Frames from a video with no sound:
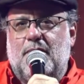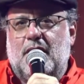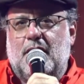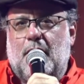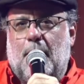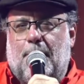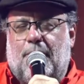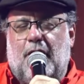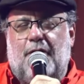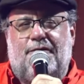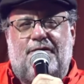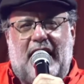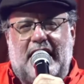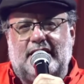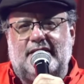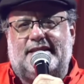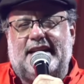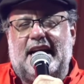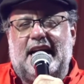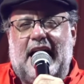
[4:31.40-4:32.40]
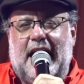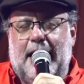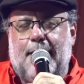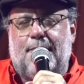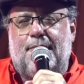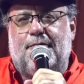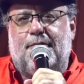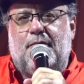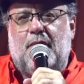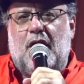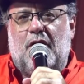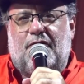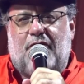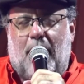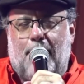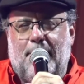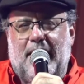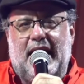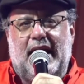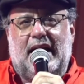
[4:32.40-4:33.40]
preventing him
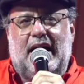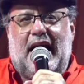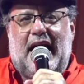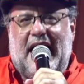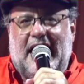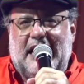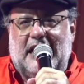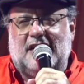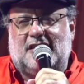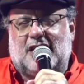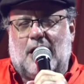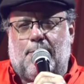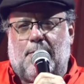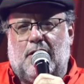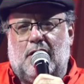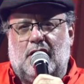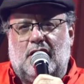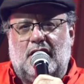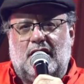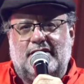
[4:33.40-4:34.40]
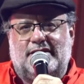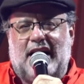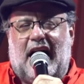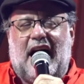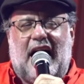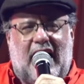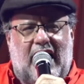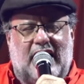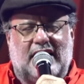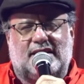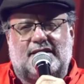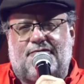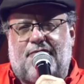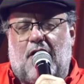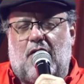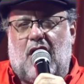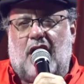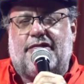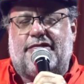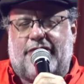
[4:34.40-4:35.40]
from being eligible to ask
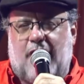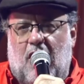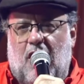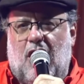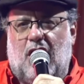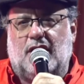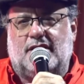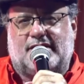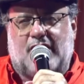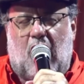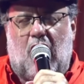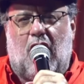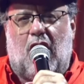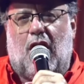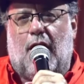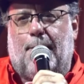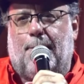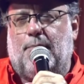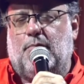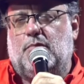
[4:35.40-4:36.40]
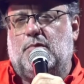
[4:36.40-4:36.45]
for a third term.